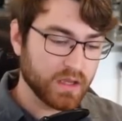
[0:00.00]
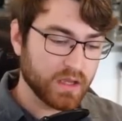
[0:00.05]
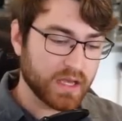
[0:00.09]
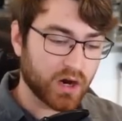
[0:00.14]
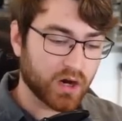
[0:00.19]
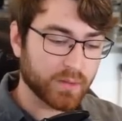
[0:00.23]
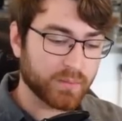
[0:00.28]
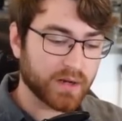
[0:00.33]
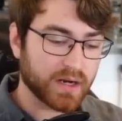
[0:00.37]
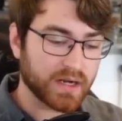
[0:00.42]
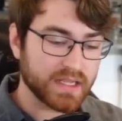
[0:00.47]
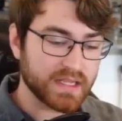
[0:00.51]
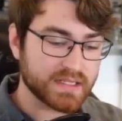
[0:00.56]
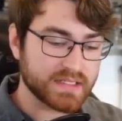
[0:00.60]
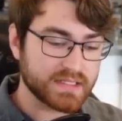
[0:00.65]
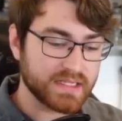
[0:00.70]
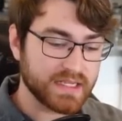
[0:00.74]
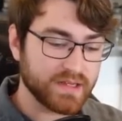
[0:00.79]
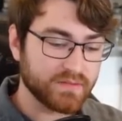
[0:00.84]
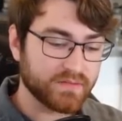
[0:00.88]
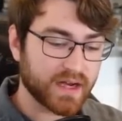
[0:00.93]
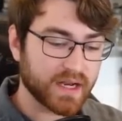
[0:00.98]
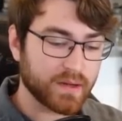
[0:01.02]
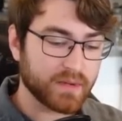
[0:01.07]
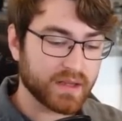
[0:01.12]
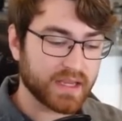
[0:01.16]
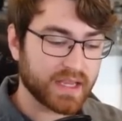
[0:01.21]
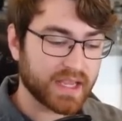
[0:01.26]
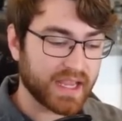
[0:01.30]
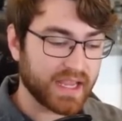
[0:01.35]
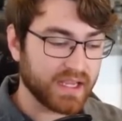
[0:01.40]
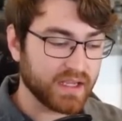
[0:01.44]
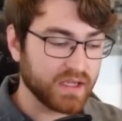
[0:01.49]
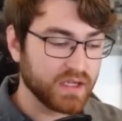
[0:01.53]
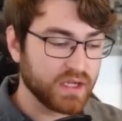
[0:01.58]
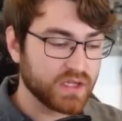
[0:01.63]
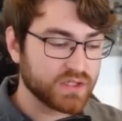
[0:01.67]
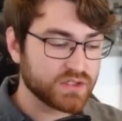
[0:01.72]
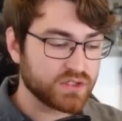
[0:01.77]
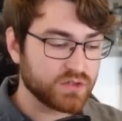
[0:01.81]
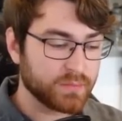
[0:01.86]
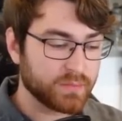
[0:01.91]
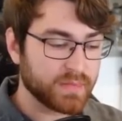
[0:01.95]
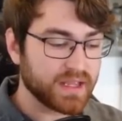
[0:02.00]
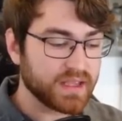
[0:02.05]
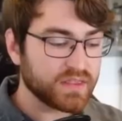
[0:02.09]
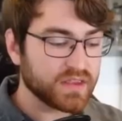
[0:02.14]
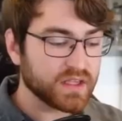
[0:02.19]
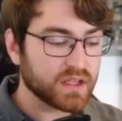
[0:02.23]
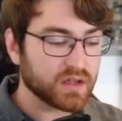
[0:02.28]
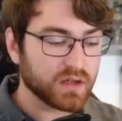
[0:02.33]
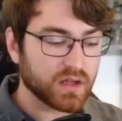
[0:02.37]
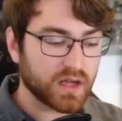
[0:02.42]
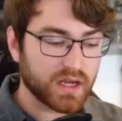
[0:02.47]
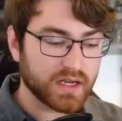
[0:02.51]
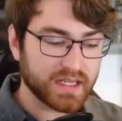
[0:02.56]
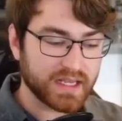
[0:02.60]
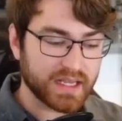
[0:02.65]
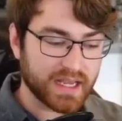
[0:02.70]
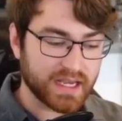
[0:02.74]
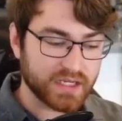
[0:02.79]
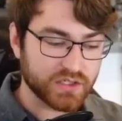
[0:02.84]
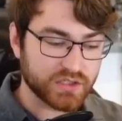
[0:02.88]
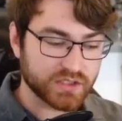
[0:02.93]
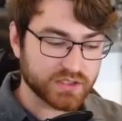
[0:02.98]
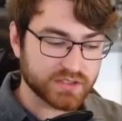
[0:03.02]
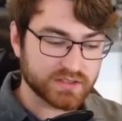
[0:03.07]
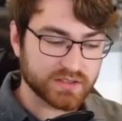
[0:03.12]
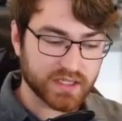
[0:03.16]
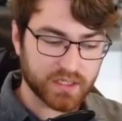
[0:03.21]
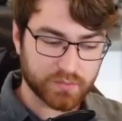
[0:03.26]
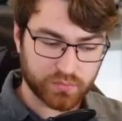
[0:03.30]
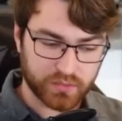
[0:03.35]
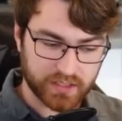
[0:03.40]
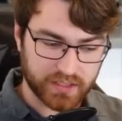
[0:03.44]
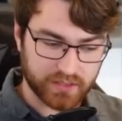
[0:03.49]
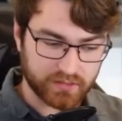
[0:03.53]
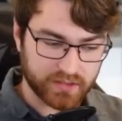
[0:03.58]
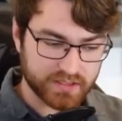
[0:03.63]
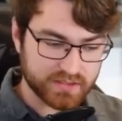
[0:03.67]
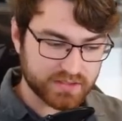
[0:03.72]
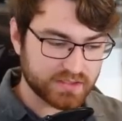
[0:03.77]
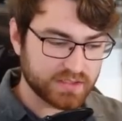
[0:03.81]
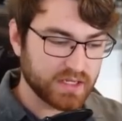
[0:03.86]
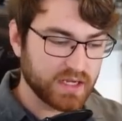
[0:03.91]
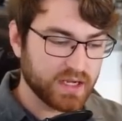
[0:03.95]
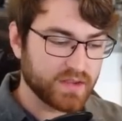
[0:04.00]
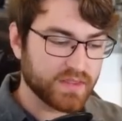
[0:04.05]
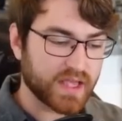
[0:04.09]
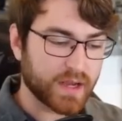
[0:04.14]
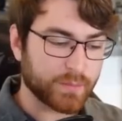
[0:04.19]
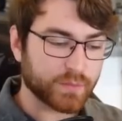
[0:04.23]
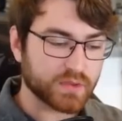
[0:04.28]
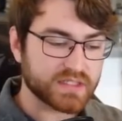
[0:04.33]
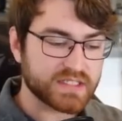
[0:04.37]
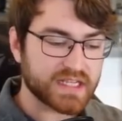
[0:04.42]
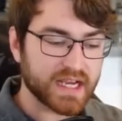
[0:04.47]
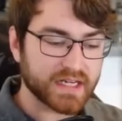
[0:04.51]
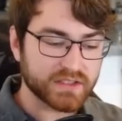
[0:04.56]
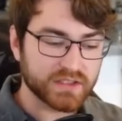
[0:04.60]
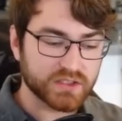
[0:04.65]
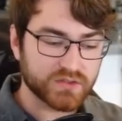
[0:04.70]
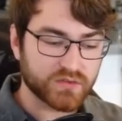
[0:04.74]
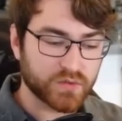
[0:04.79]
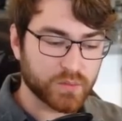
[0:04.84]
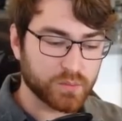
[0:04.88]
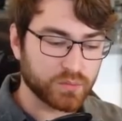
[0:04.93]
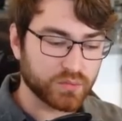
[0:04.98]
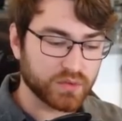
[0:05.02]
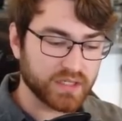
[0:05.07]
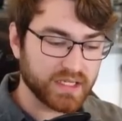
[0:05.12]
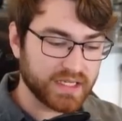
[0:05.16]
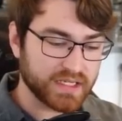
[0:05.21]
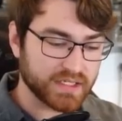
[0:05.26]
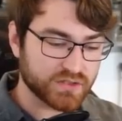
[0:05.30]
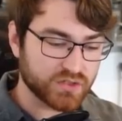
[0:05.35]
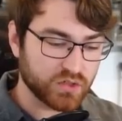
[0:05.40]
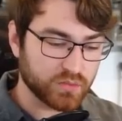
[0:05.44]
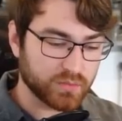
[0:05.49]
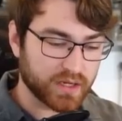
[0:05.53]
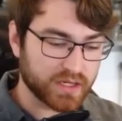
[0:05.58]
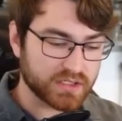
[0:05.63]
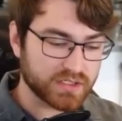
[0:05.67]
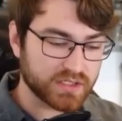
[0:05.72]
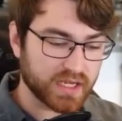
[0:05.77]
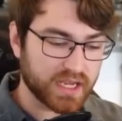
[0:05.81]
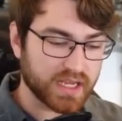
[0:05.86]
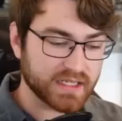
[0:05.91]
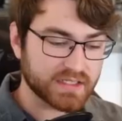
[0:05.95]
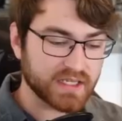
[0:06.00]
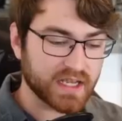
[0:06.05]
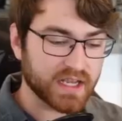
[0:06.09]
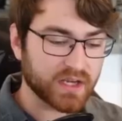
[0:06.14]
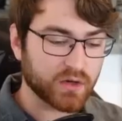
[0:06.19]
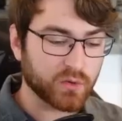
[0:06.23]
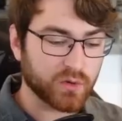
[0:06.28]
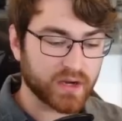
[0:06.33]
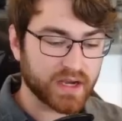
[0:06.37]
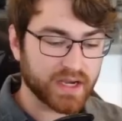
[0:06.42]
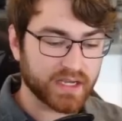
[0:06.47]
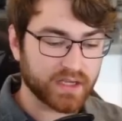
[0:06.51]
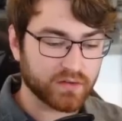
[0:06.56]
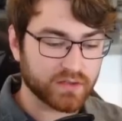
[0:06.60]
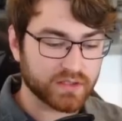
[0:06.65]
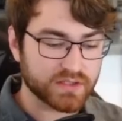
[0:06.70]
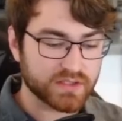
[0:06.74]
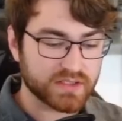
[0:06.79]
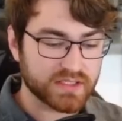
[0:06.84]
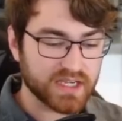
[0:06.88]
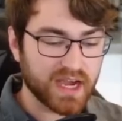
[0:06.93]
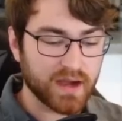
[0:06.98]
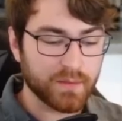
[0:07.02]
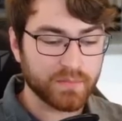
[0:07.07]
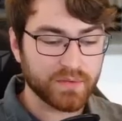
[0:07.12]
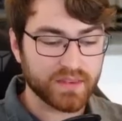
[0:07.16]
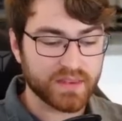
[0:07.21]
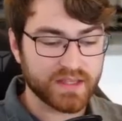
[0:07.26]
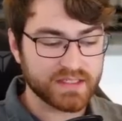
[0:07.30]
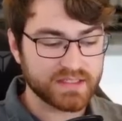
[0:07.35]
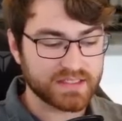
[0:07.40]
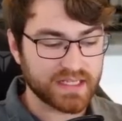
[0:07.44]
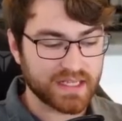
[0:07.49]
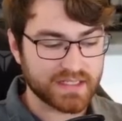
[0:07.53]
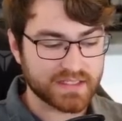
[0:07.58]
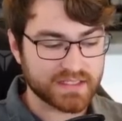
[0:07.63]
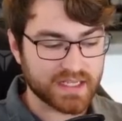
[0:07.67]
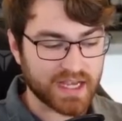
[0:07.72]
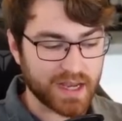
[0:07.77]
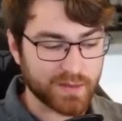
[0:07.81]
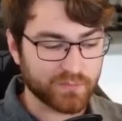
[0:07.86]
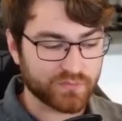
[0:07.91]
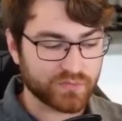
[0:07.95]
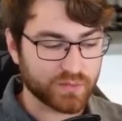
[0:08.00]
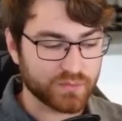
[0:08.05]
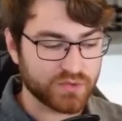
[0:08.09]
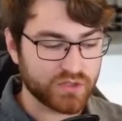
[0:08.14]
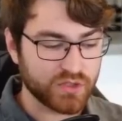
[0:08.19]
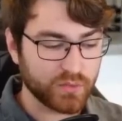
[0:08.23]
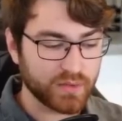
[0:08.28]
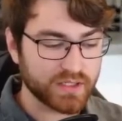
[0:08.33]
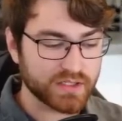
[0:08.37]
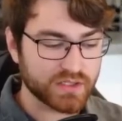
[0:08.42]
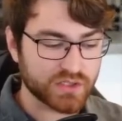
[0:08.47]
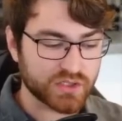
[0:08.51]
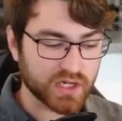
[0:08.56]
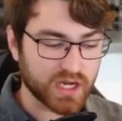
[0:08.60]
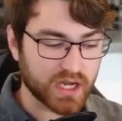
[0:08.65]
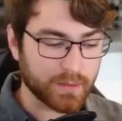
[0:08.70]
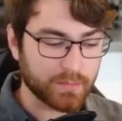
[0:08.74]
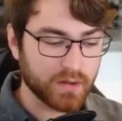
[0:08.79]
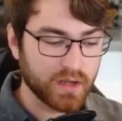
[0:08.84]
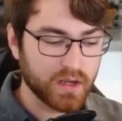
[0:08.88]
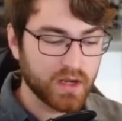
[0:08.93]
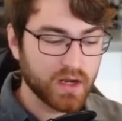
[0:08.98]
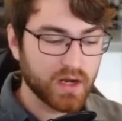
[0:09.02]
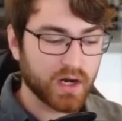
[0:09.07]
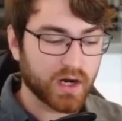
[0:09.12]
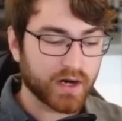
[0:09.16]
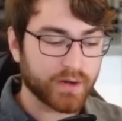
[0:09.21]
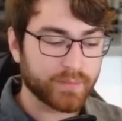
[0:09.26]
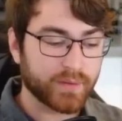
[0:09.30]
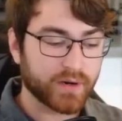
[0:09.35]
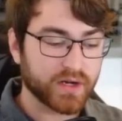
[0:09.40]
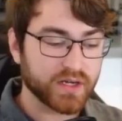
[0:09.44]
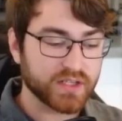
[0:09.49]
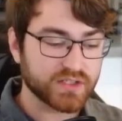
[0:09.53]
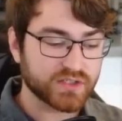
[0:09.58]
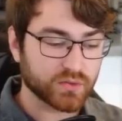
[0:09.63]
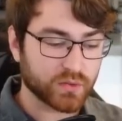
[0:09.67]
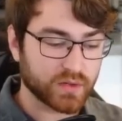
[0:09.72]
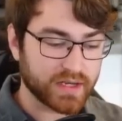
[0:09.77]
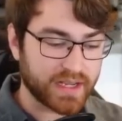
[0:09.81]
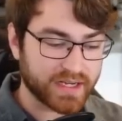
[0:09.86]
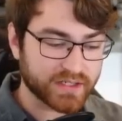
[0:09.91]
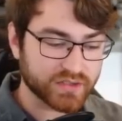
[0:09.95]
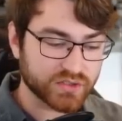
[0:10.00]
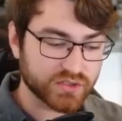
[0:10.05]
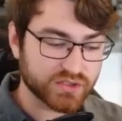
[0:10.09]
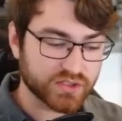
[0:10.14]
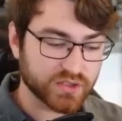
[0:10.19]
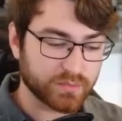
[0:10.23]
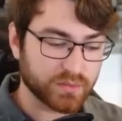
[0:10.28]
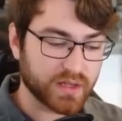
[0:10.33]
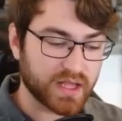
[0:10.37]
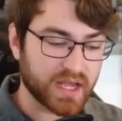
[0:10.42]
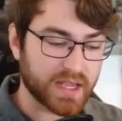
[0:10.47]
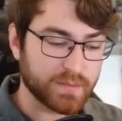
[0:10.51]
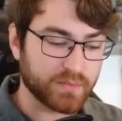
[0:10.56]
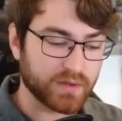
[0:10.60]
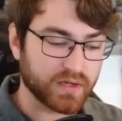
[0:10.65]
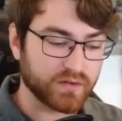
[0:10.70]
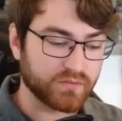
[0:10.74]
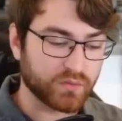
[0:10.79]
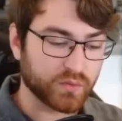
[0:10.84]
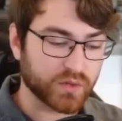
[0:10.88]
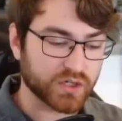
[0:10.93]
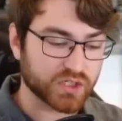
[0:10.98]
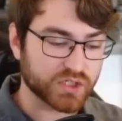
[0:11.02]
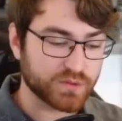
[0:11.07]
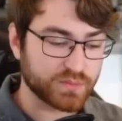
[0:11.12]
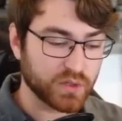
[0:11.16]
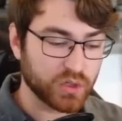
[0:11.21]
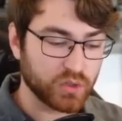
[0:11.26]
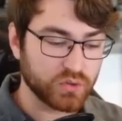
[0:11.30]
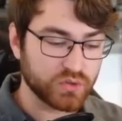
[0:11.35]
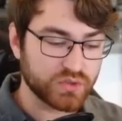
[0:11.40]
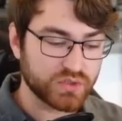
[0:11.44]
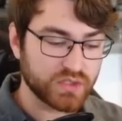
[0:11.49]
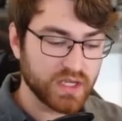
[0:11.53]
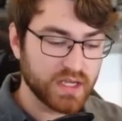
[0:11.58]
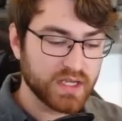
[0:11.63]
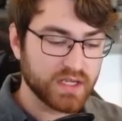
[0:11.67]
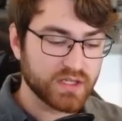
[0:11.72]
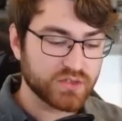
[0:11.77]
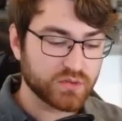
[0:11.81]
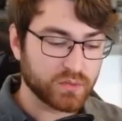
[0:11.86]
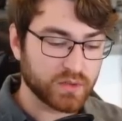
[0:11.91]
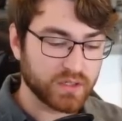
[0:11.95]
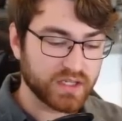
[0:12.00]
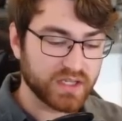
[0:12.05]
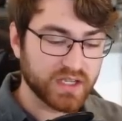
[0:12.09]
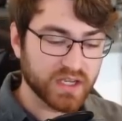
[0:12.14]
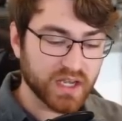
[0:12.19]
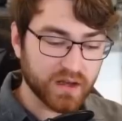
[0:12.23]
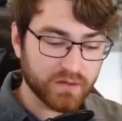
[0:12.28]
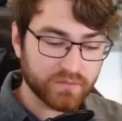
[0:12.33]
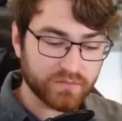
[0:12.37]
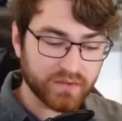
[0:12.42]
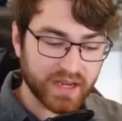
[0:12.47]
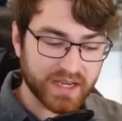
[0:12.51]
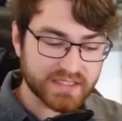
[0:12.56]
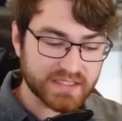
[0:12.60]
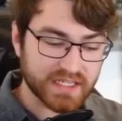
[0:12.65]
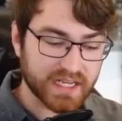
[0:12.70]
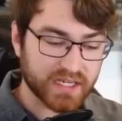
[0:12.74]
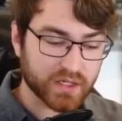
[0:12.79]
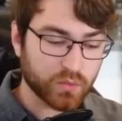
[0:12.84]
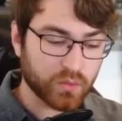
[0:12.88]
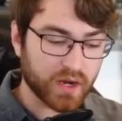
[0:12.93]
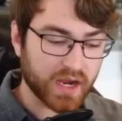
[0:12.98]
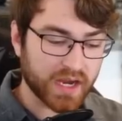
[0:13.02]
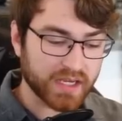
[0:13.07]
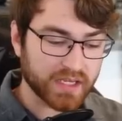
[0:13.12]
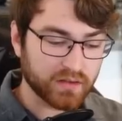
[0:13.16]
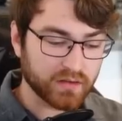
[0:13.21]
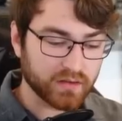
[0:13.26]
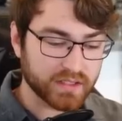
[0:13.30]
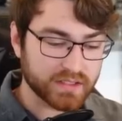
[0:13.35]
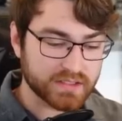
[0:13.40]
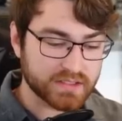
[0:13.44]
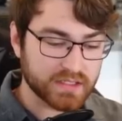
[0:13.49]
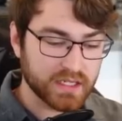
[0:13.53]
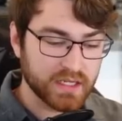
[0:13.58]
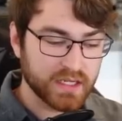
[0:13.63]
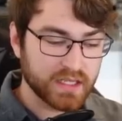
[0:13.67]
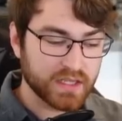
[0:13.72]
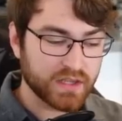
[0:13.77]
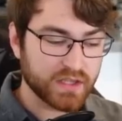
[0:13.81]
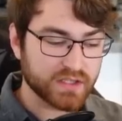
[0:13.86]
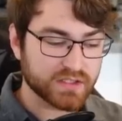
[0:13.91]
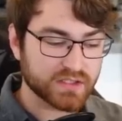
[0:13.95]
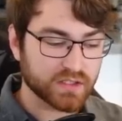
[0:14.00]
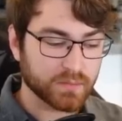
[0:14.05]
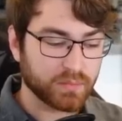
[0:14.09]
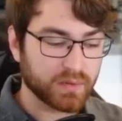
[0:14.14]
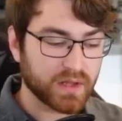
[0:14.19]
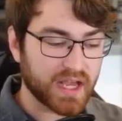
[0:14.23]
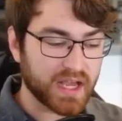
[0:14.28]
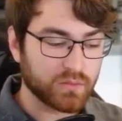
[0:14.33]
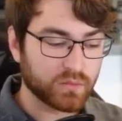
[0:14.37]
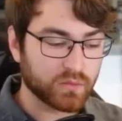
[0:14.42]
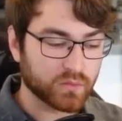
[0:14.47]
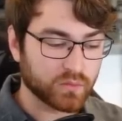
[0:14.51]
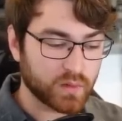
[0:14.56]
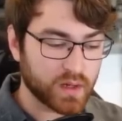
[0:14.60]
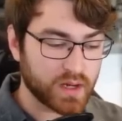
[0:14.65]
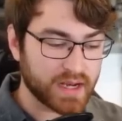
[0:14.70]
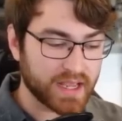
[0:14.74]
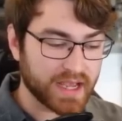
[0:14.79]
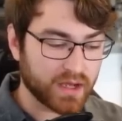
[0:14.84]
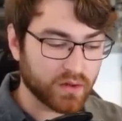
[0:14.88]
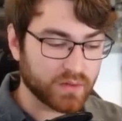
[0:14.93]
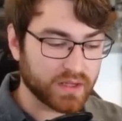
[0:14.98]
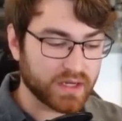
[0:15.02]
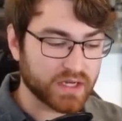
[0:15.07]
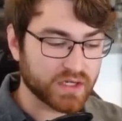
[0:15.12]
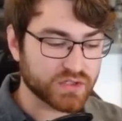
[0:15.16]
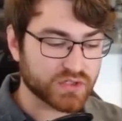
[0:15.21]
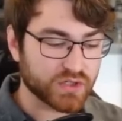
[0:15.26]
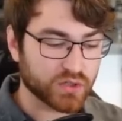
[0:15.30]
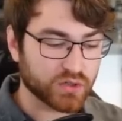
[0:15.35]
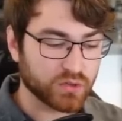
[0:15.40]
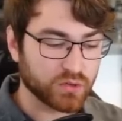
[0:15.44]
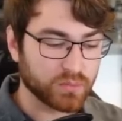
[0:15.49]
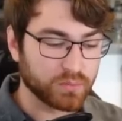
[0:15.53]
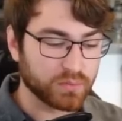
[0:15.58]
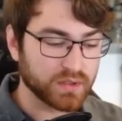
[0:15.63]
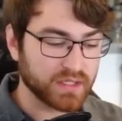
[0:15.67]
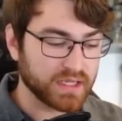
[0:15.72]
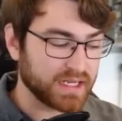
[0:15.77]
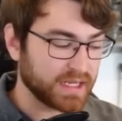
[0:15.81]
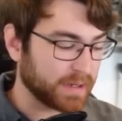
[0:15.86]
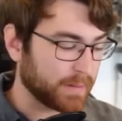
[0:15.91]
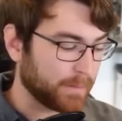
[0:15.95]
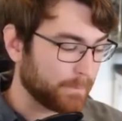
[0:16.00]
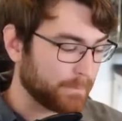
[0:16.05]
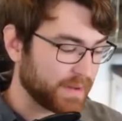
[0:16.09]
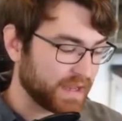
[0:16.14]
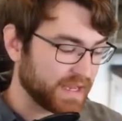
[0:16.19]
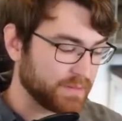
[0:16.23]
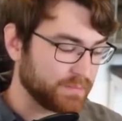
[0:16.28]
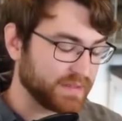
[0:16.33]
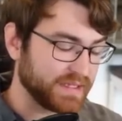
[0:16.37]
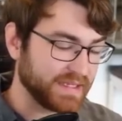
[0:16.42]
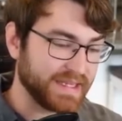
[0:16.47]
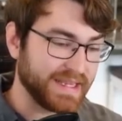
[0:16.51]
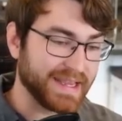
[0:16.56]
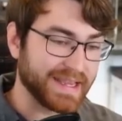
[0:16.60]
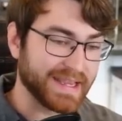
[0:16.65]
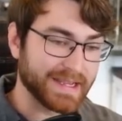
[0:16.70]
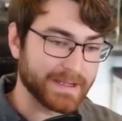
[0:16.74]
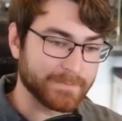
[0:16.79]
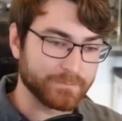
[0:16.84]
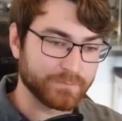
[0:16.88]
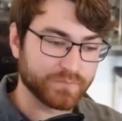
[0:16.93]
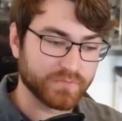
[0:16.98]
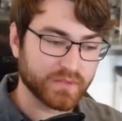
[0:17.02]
Our bodies need vitamin K to make the clotting agents like platelets that protect us from bleeding too much. Anticoagulants stop this enzyme from doing its job. Our bodies store an extra supply, but if we're exposed to enough anticoagulant, the supply will run out and internal bleeding may begin.